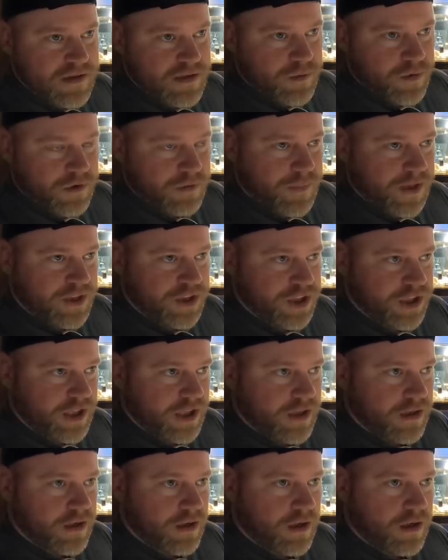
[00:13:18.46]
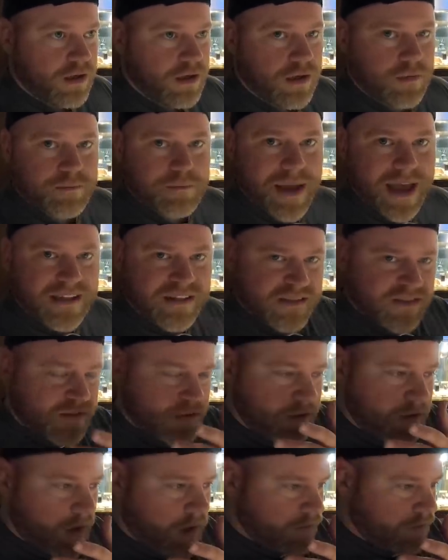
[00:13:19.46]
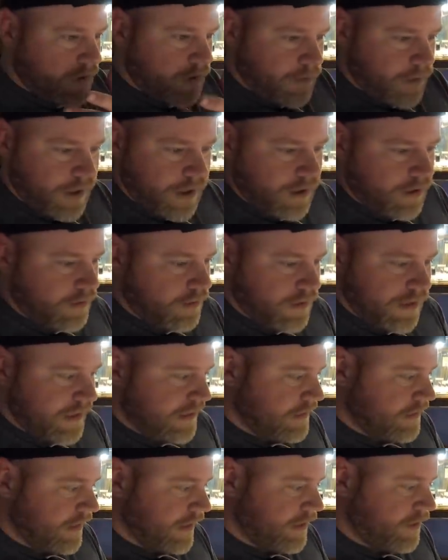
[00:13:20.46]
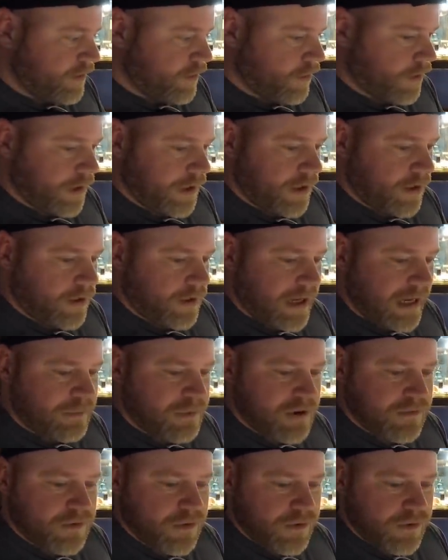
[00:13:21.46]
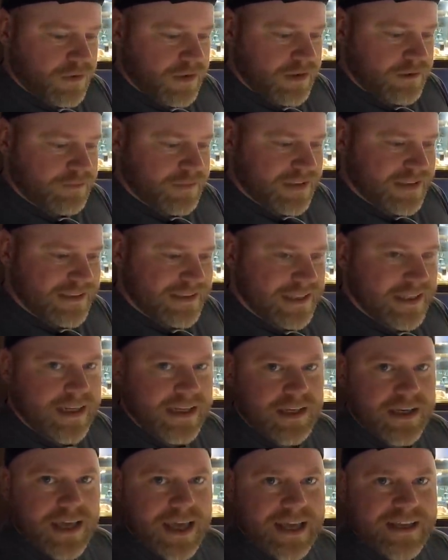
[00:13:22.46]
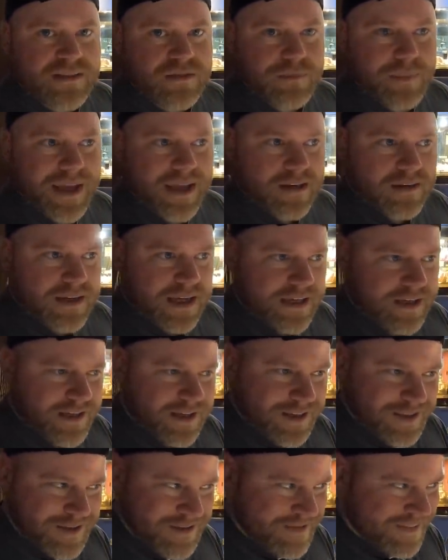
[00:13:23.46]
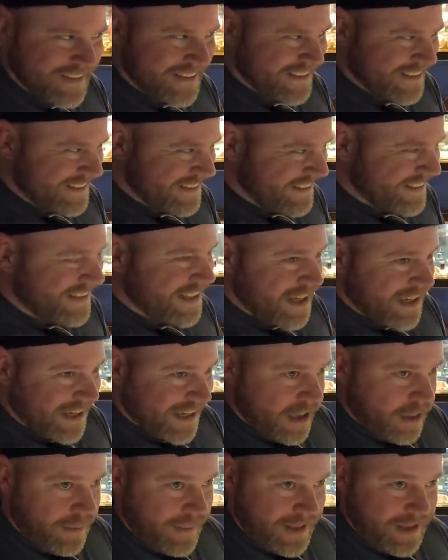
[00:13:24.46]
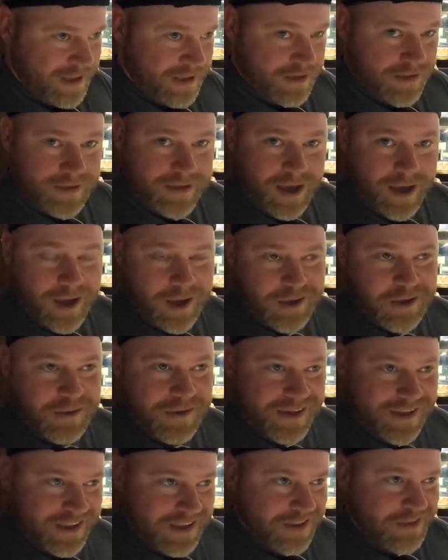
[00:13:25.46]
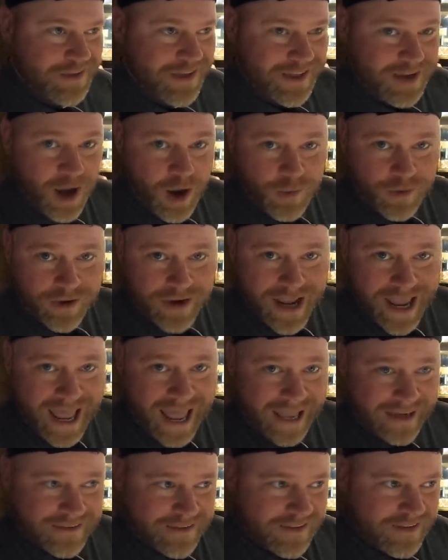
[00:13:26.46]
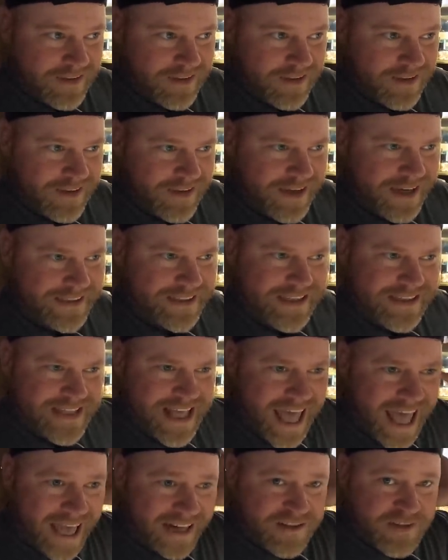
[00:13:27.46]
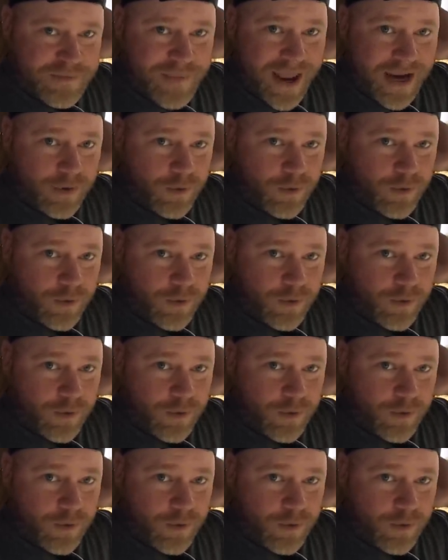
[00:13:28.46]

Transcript: Also worth mentioning, masks are not required in indoor here. However, the city has mandated that you cannot wear a hat unless the hat is